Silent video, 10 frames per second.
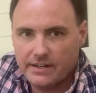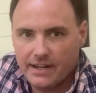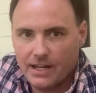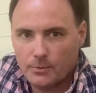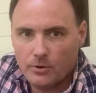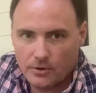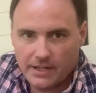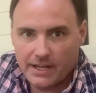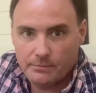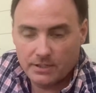caliber or
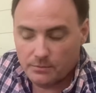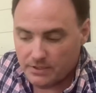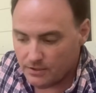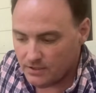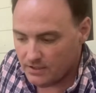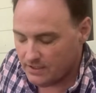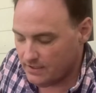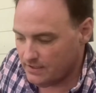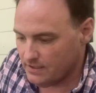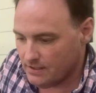9mm,
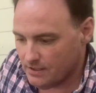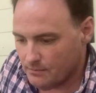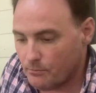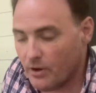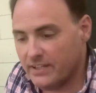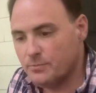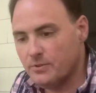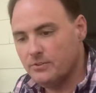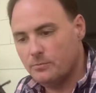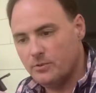brass
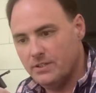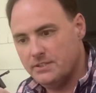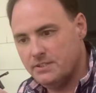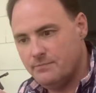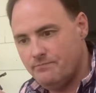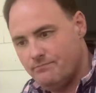bristle brush,